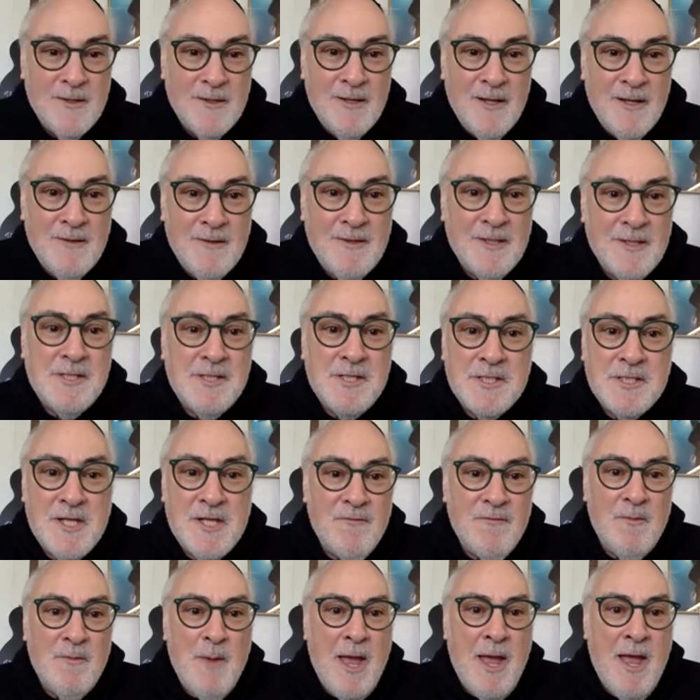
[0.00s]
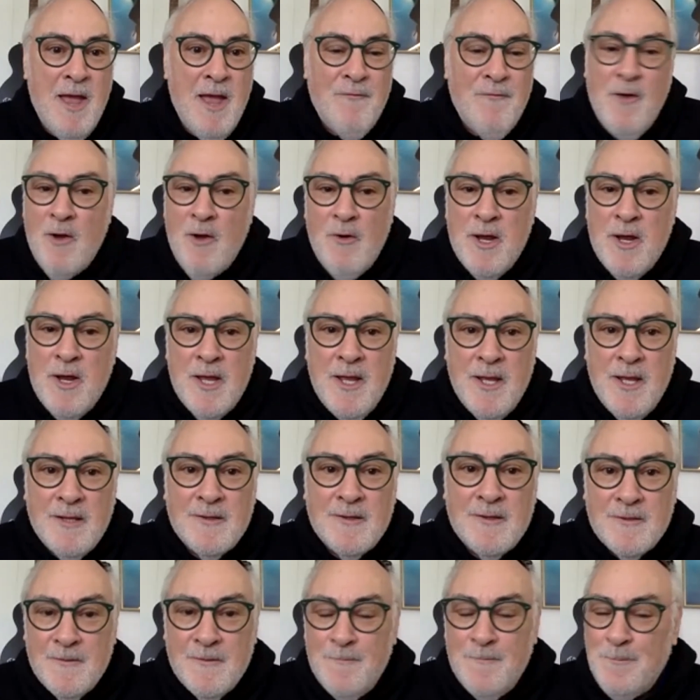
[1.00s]
I said, just give them a half-hour
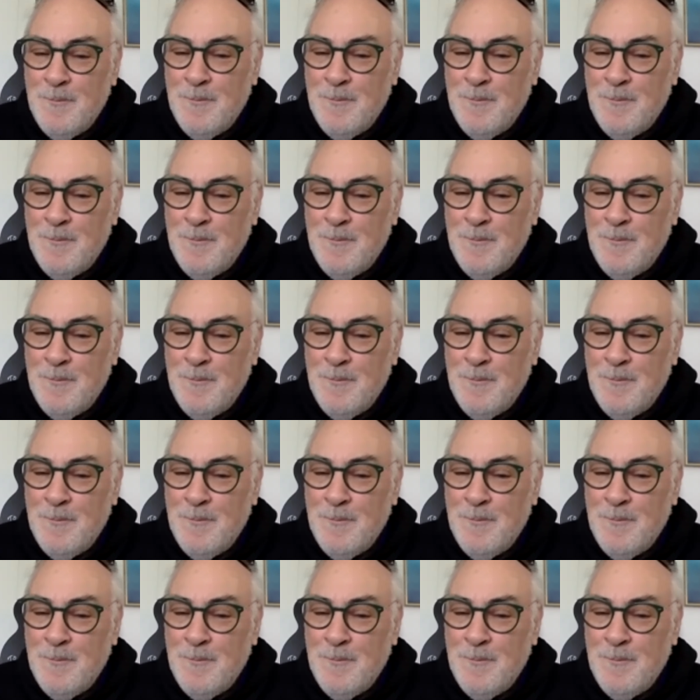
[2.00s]
hits.